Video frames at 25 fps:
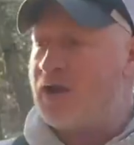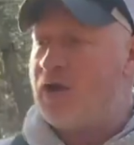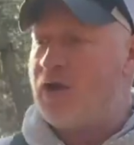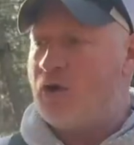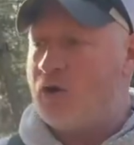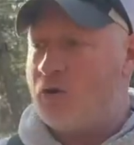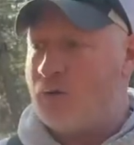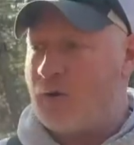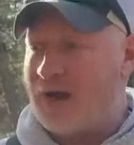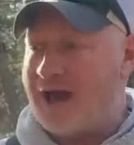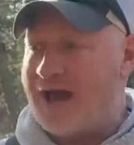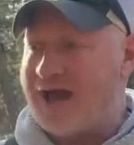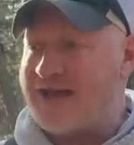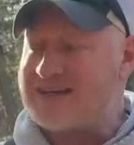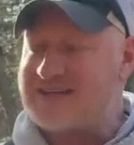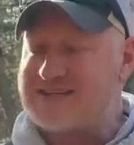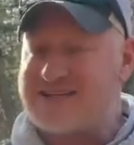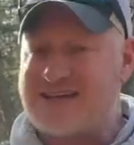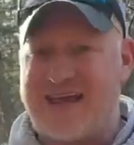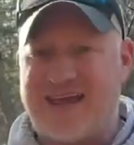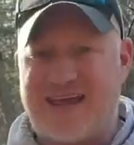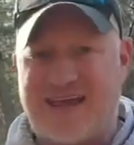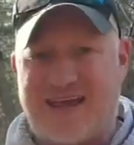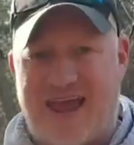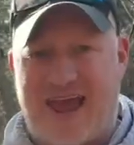when I
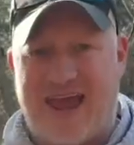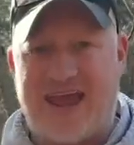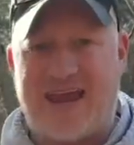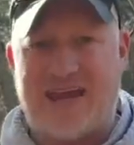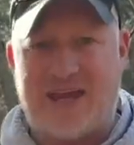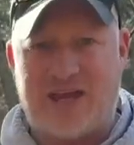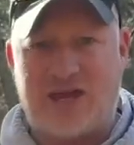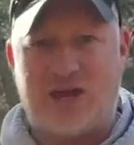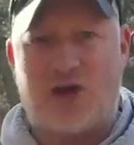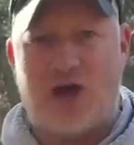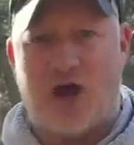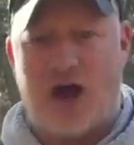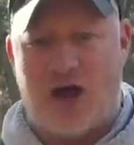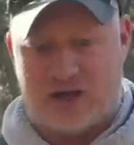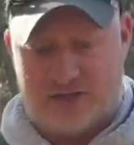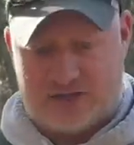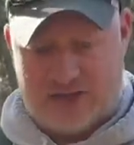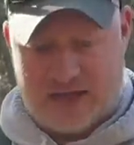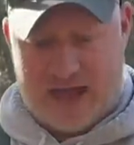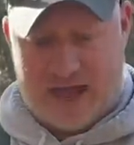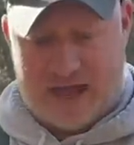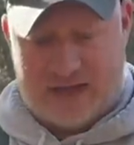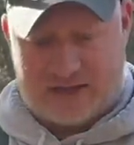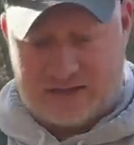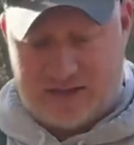say gaining
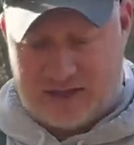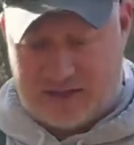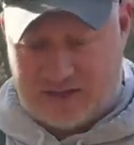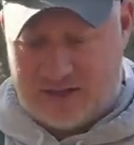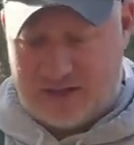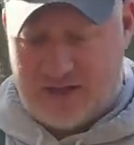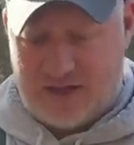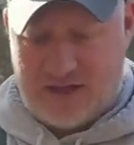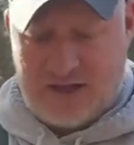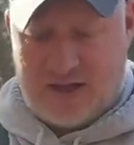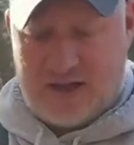contact, and